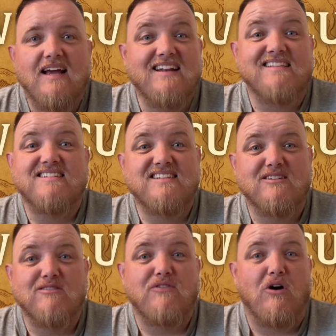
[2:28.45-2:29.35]
And at the
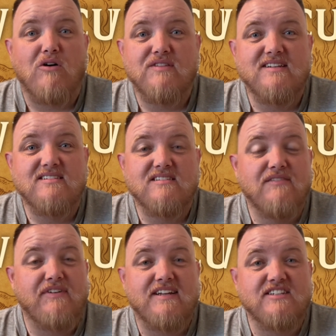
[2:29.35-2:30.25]
center of all this,
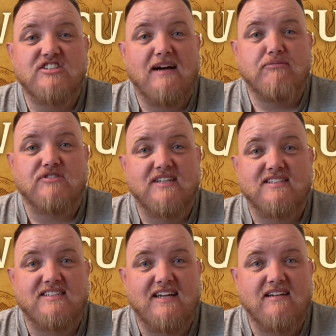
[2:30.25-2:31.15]
Leviticus chapter
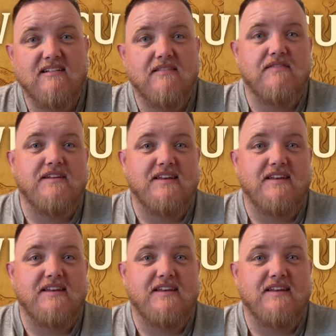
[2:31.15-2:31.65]
16, the